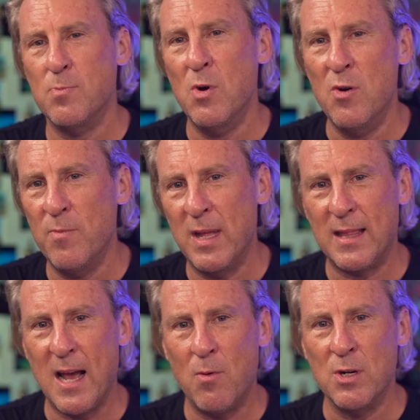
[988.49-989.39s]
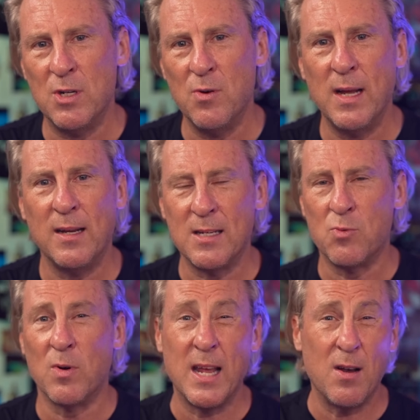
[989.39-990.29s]
this movement that we're doing
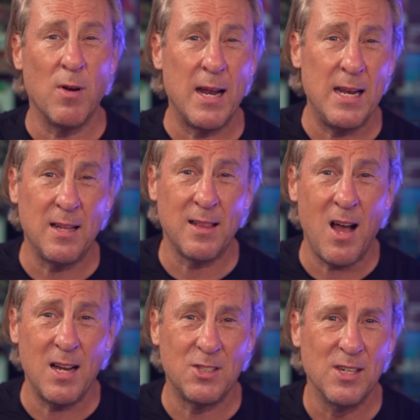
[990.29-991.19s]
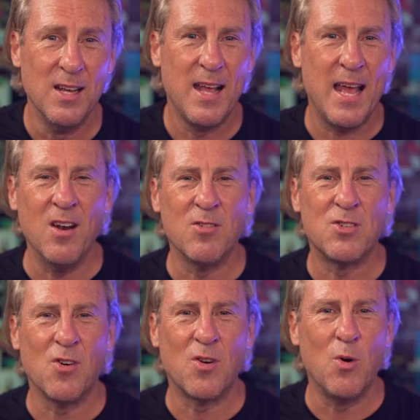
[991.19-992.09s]
because we're getting ready to launch an inner
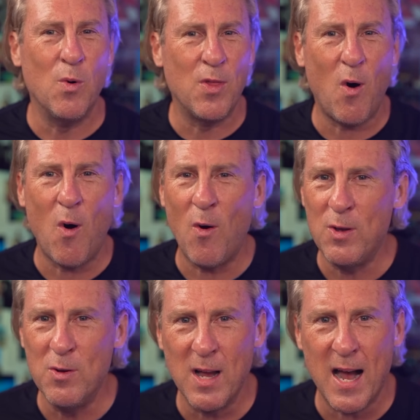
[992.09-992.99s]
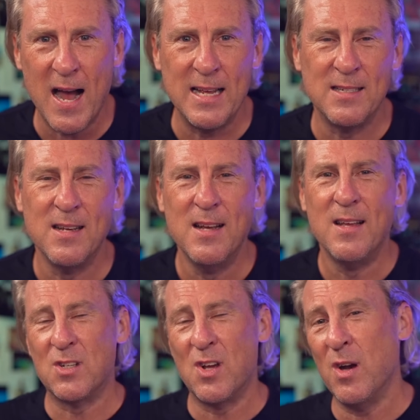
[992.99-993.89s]
circle with all you guys
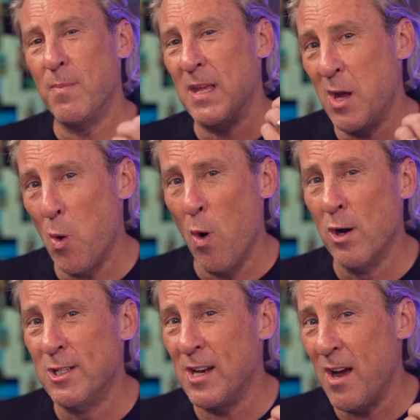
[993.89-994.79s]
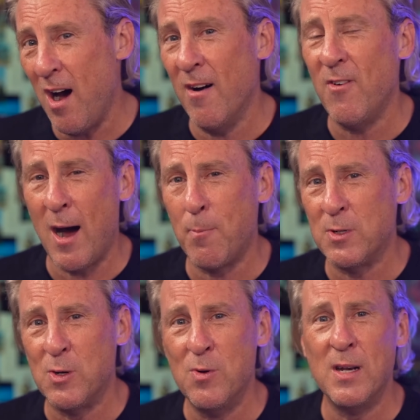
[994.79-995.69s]
that is going to be the origin of
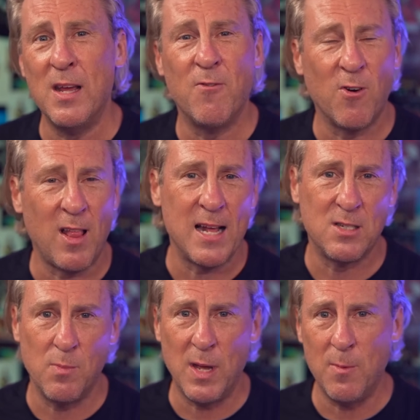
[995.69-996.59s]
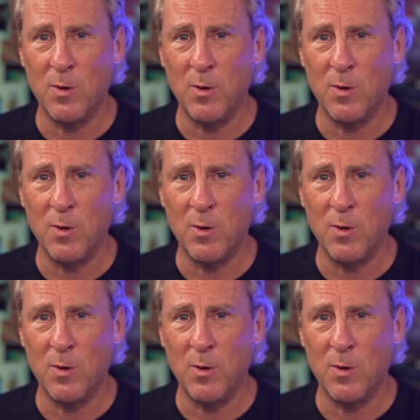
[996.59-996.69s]
opportunity for lots of